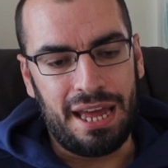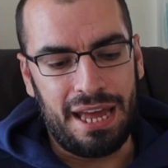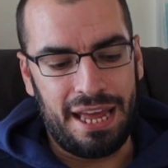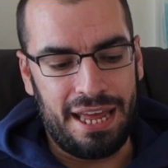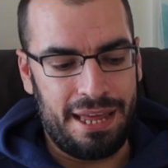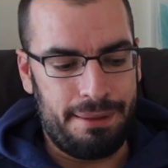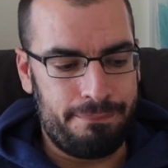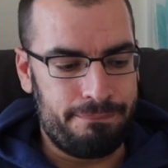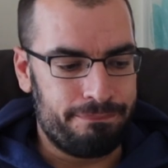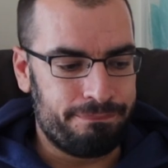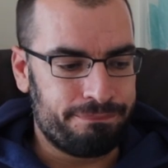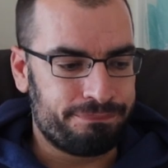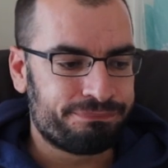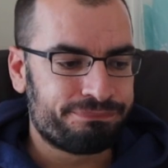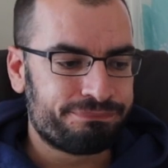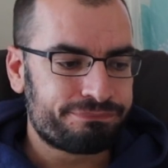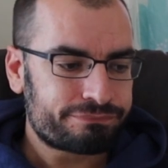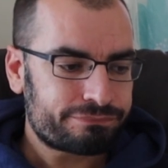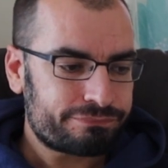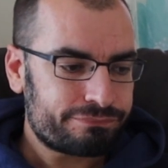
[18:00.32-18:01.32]
And
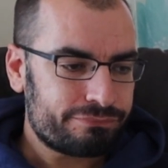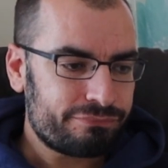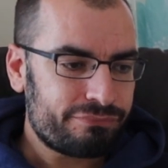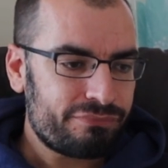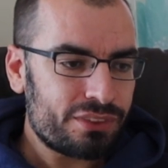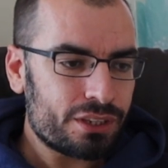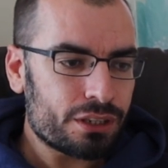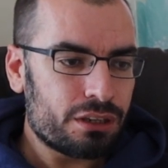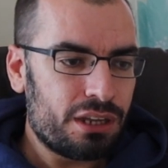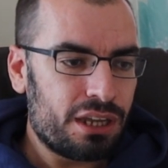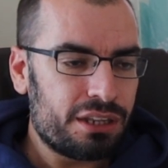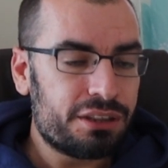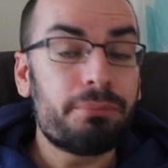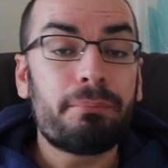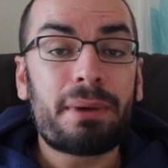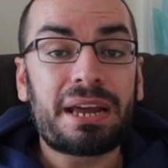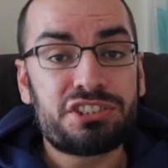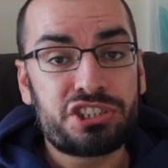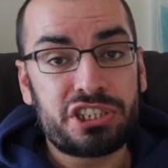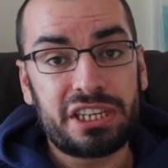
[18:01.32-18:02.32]
the
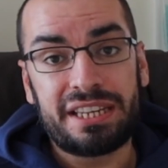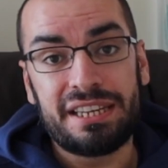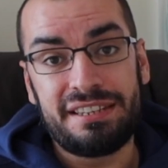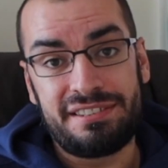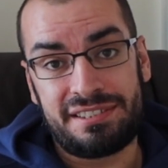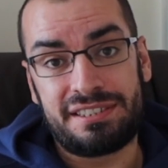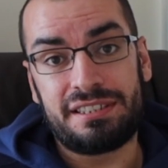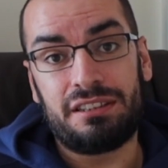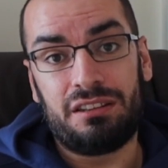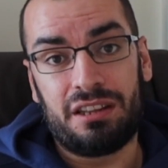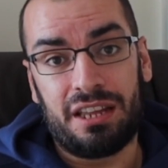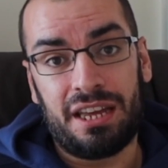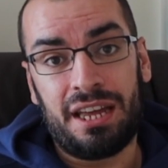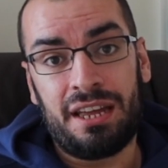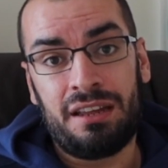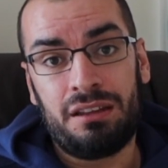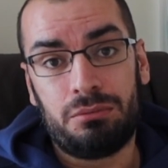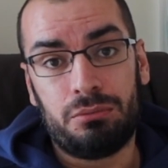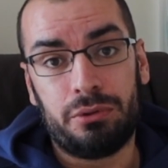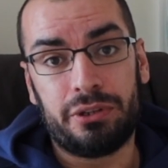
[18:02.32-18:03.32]
magic is still
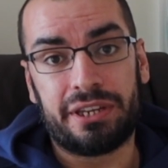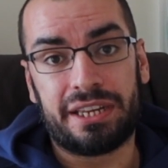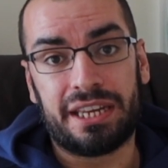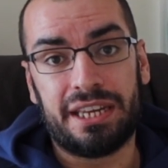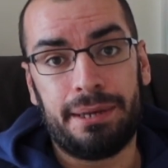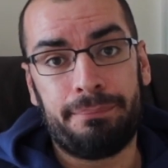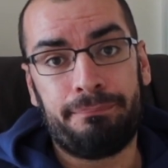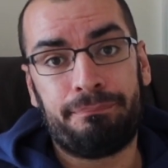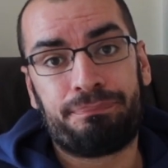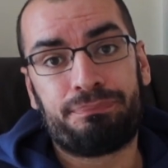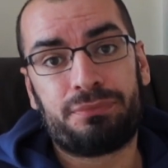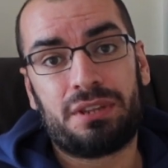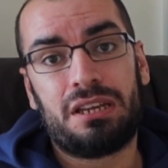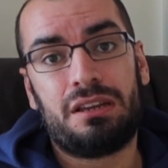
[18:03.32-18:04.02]
there with the game.